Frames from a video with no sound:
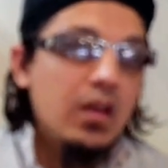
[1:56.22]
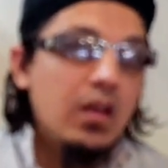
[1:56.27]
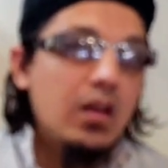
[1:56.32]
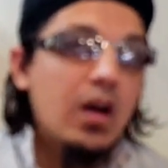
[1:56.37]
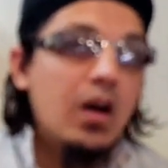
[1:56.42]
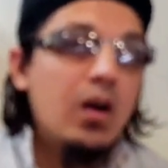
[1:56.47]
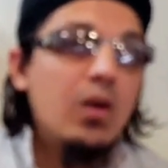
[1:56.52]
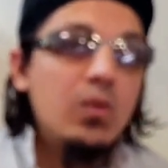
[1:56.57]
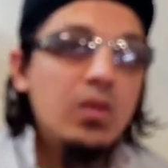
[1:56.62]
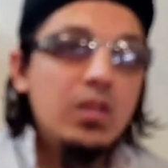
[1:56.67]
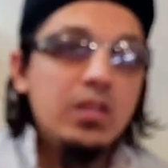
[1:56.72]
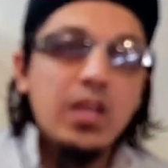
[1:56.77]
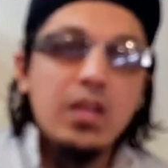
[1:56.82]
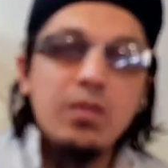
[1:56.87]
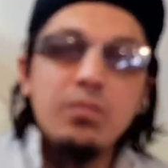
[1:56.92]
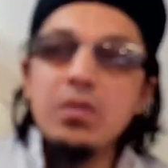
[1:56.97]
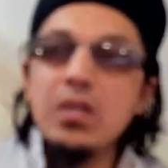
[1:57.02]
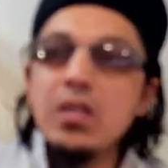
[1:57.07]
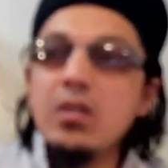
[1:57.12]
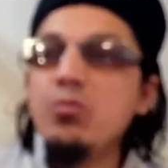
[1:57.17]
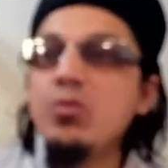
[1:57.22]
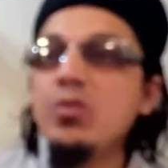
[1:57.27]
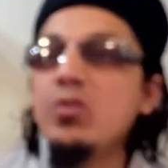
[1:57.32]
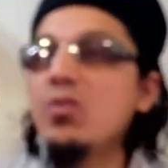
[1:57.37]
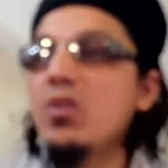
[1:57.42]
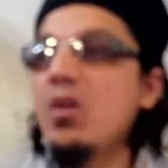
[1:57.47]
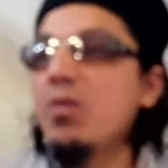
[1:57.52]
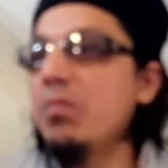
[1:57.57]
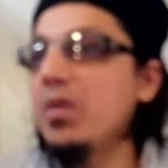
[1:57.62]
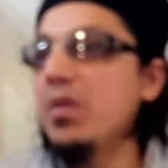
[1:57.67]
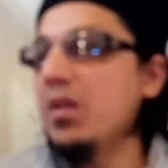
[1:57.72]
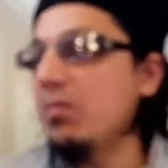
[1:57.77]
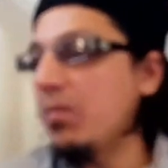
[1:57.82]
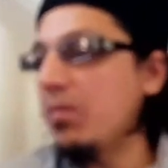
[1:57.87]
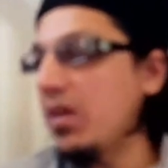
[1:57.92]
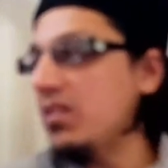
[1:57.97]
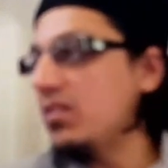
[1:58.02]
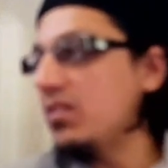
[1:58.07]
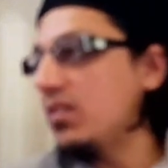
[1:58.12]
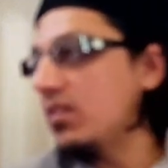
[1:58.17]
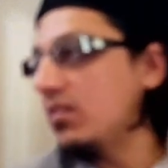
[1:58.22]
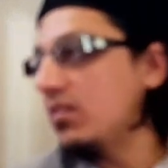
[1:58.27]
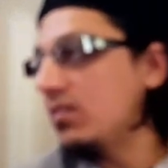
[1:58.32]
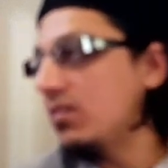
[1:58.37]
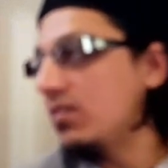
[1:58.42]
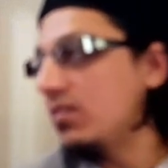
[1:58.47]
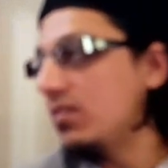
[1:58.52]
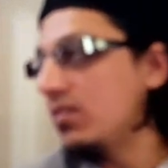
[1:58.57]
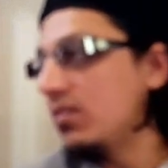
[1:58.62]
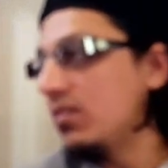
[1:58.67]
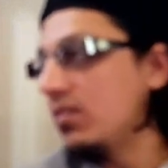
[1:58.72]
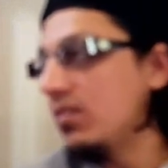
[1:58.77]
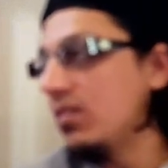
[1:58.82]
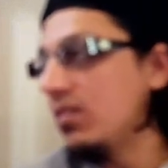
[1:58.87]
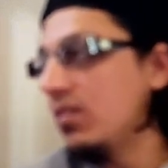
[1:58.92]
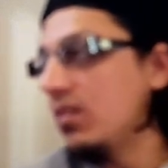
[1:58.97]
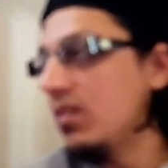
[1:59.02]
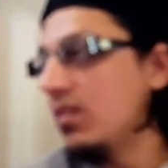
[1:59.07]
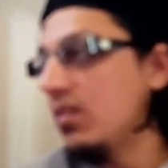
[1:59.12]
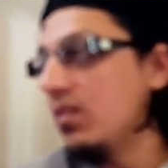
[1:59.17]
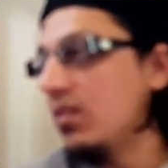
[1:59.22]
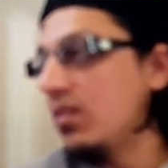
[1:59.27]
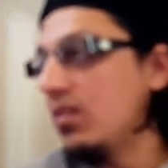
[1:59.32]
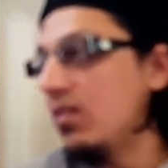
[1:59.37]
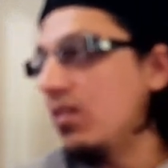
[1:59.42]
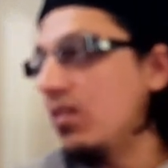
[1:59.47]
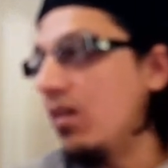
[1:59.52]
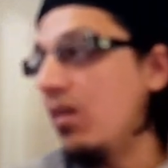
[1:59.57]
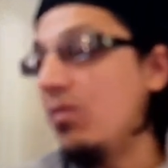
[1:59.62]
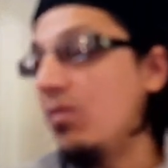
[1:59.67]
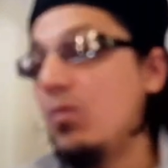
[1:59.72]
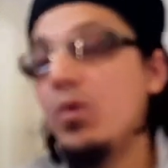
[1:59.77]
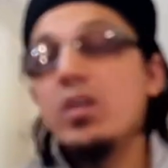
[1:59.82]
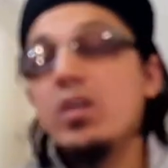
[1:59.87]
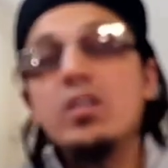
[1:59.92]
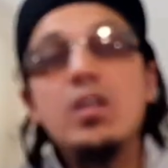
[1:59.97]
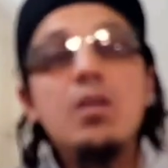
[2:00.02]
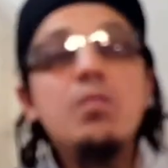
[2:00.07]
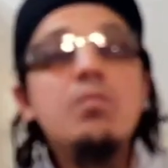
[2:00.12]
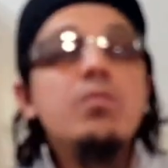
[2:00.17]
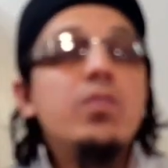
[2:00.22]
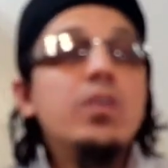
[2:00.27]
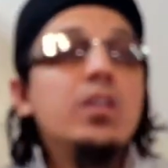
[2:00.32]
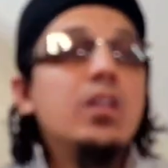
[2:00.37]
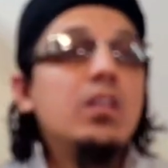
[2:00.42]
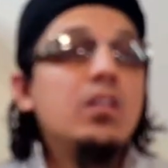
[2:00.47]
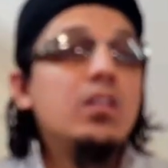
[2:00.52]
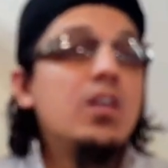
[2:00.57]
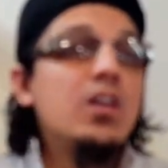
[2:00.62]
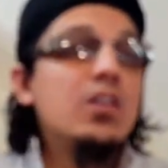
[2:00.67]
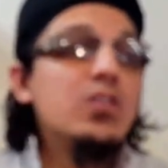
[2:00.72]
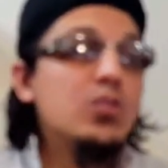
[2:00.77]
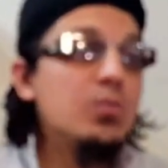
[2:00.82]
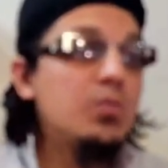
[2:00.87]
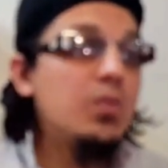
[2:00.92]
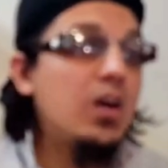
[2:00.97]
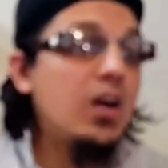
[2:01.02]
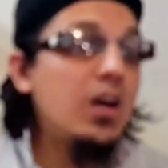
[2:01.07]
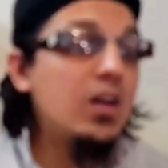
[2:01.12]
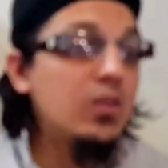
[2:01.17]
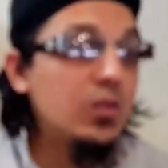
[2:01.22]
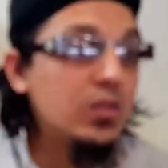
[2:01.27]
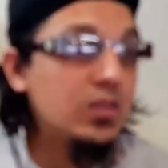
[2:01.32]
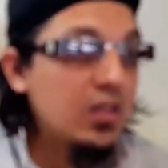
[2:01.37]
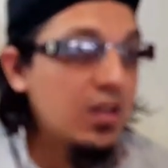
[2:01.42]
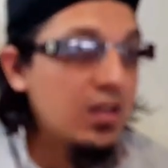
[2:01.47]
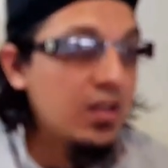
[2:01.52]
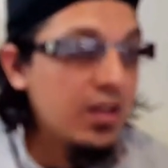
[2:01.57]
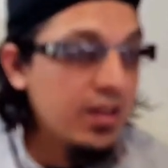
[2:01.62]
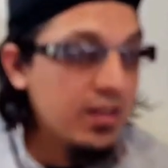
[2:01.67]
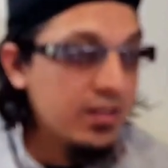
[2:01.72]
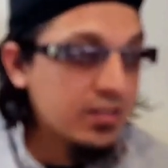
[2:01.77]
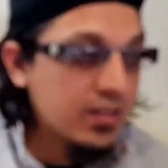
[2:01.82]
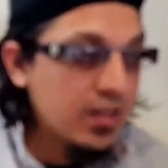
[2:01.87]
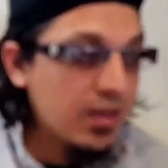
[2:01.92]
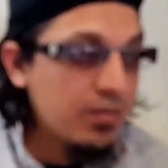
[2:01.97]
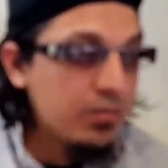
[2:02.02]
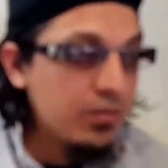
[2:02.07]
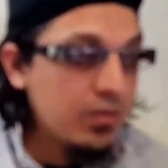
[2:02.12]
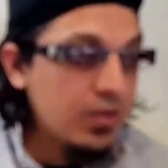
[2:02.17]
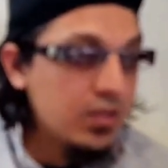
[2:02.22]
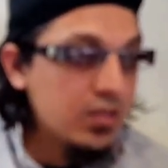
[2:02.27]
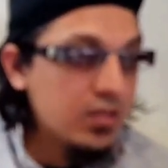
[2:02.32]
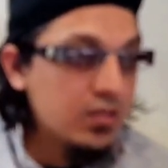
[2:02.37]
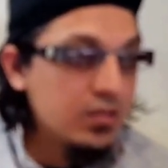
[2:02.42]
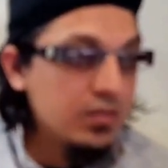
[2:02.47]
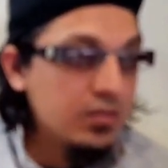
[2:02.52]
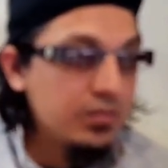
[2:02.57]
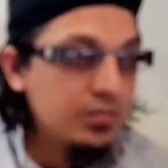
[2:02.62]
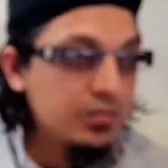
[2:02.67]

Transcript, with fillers: And how will that be if we do not make mention of what comfort Allah subhanahu wa ta'ala has kept for us?